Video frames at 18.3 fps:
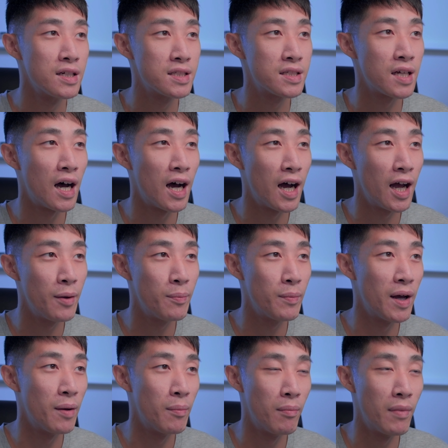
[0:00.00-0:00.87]

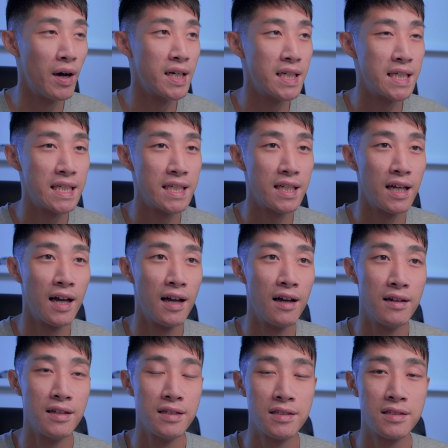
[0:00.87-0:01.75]
time and money
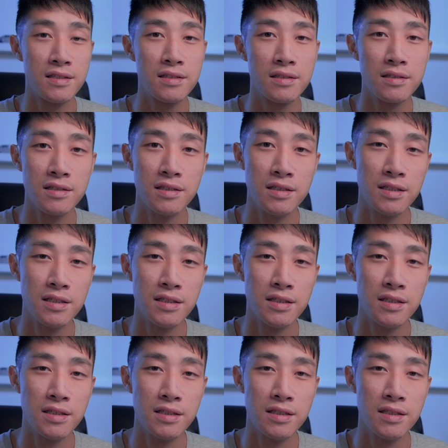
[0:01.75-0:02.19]
and